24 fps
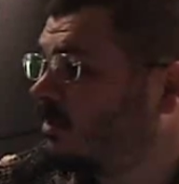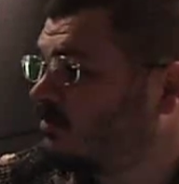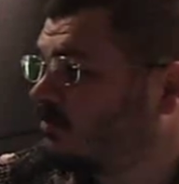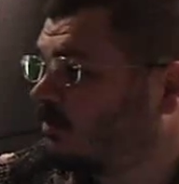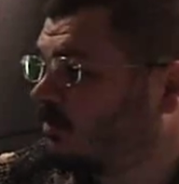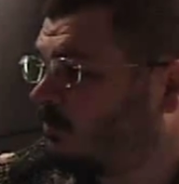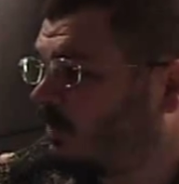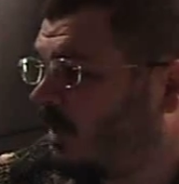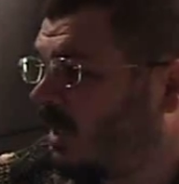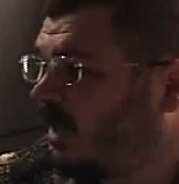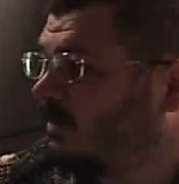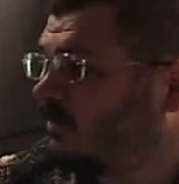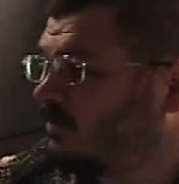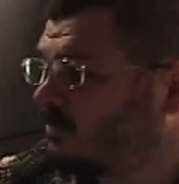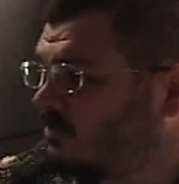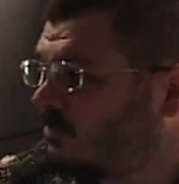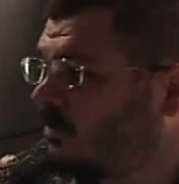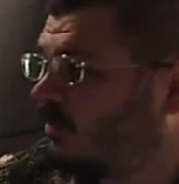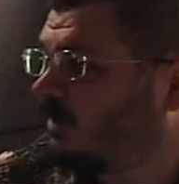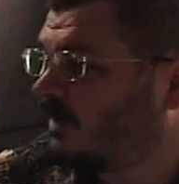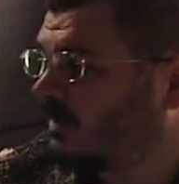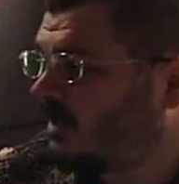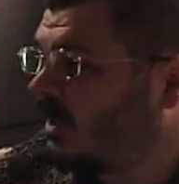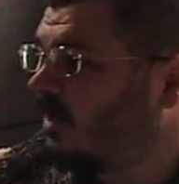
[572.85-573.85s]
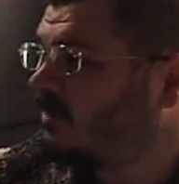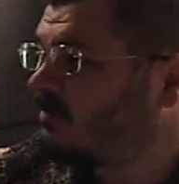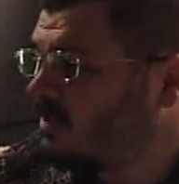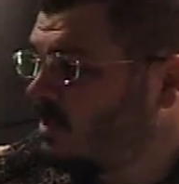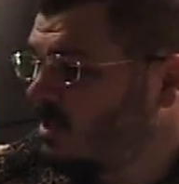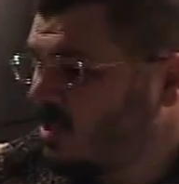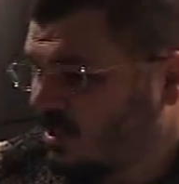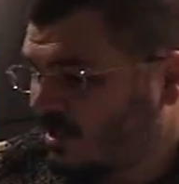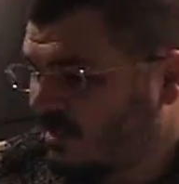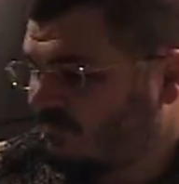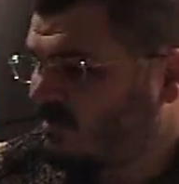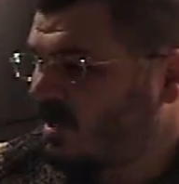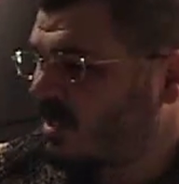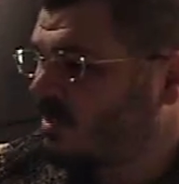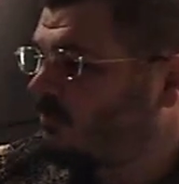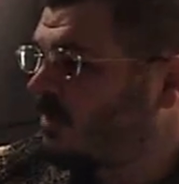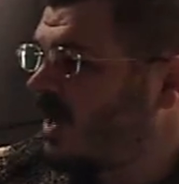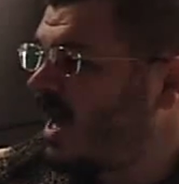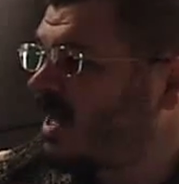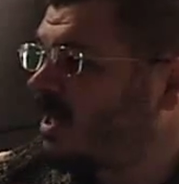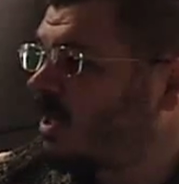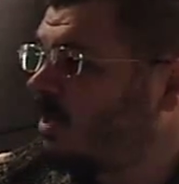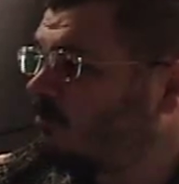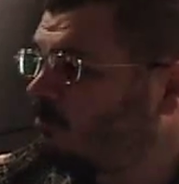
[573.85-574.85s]
So the pilots know they've got a
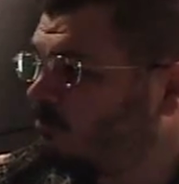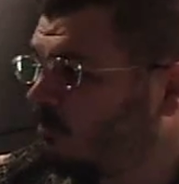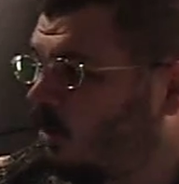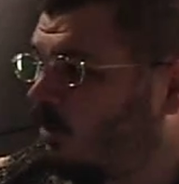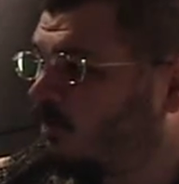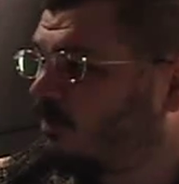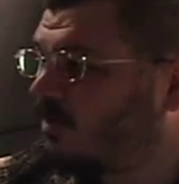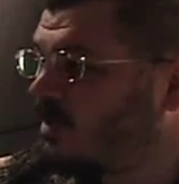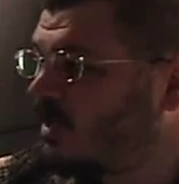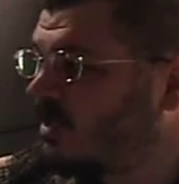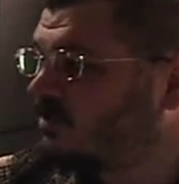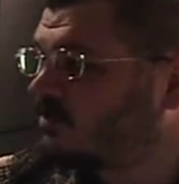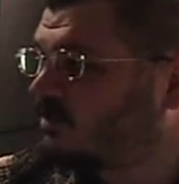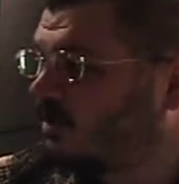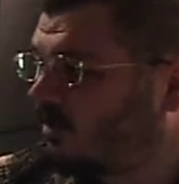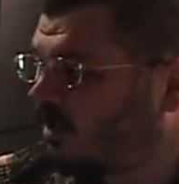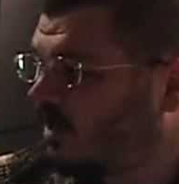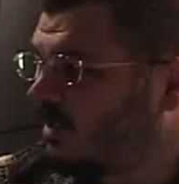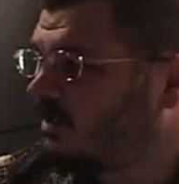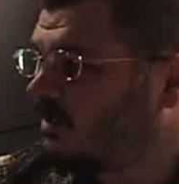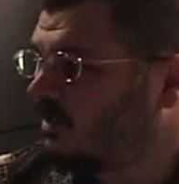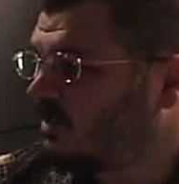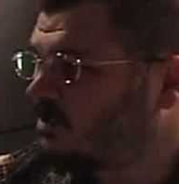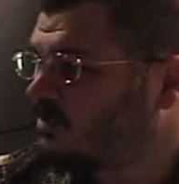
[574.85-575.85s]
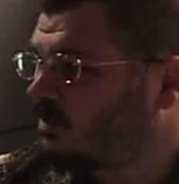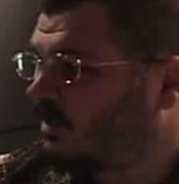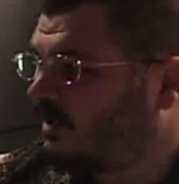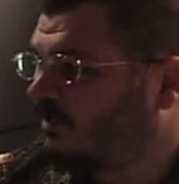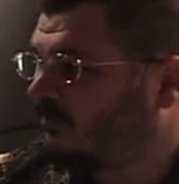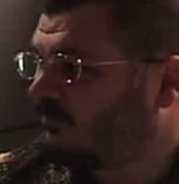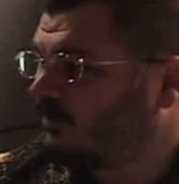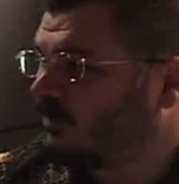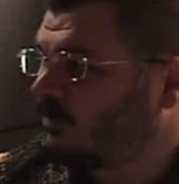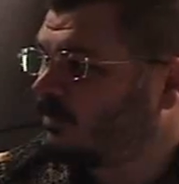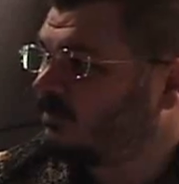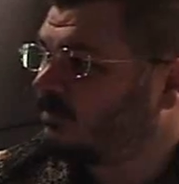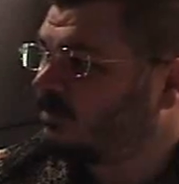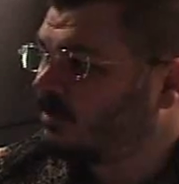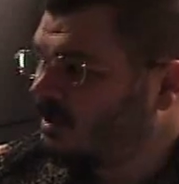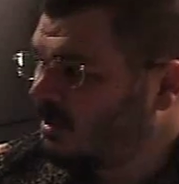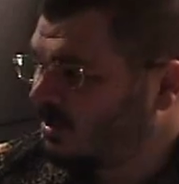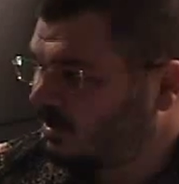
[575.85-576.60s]
backup. Both things are at each airfield.